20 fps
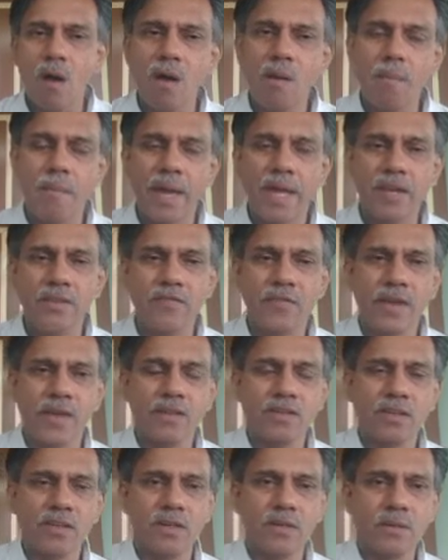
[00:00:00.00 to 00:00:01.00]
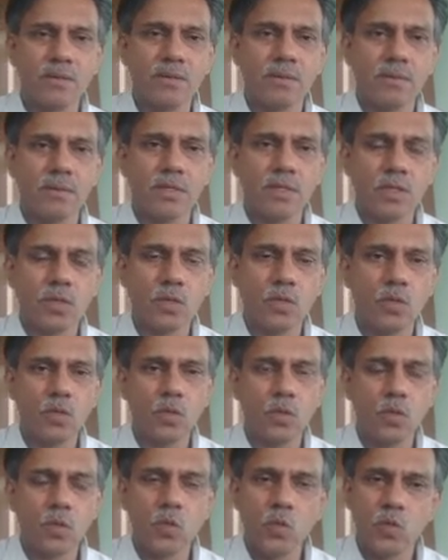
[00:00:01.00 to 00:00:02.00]
manufactured
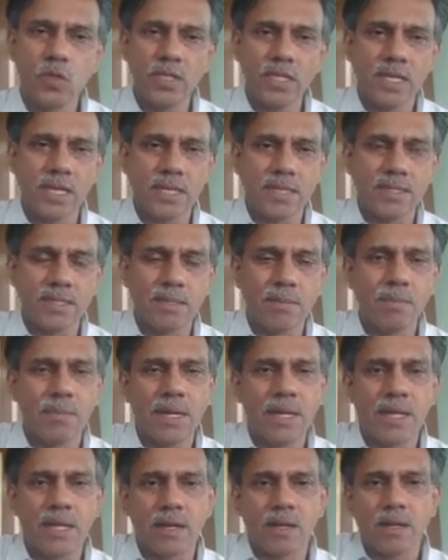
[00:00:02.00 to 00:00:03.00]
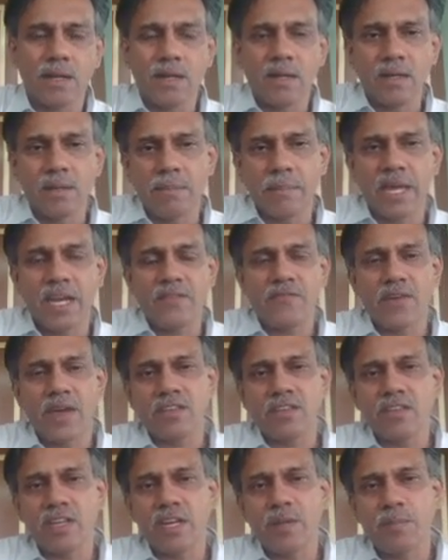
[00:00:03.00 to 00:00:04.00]
using a similar
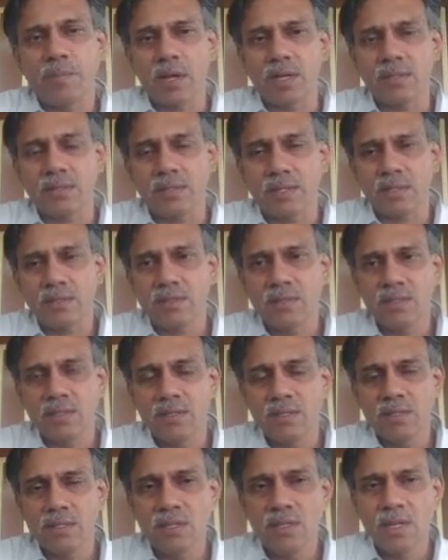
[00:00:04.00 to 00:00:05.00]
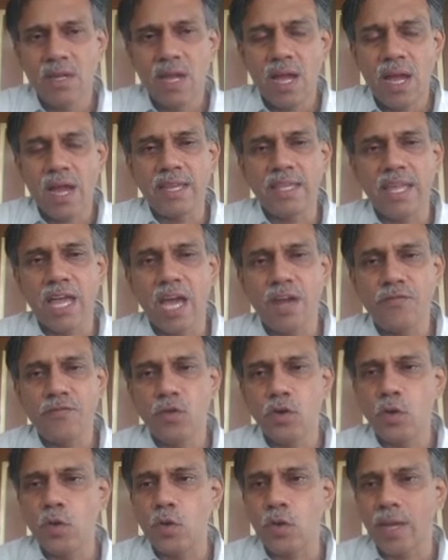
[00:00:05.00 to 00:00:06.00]
manufacturing process, and
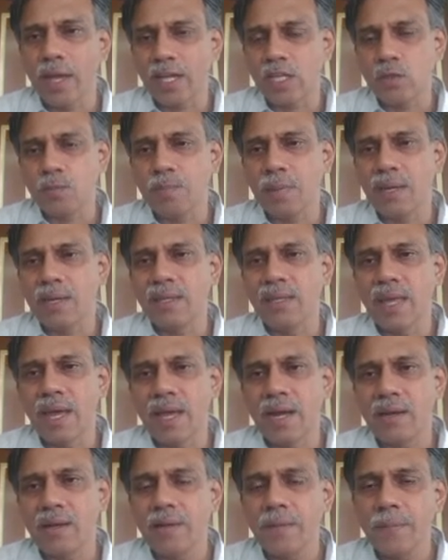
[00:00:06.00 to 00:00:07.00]
therefore you expect their